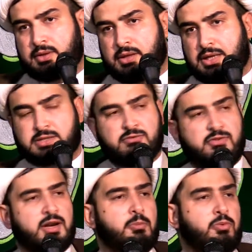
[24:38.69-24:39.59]
It's
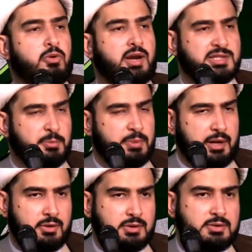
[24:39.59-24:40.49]
very important as a
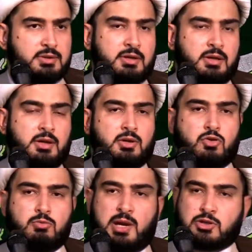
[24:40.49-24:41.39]
parent to
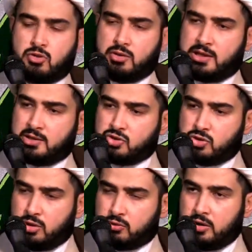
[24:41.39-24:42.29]
make sure that the
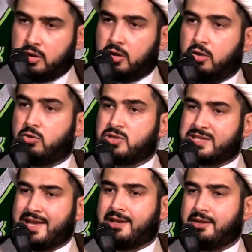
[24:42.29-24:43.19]
children
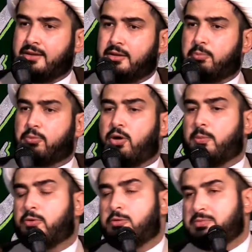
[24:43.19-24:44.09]
understand the
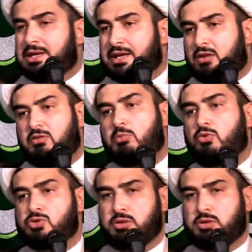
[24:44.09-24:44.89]
proper meaning of emotion.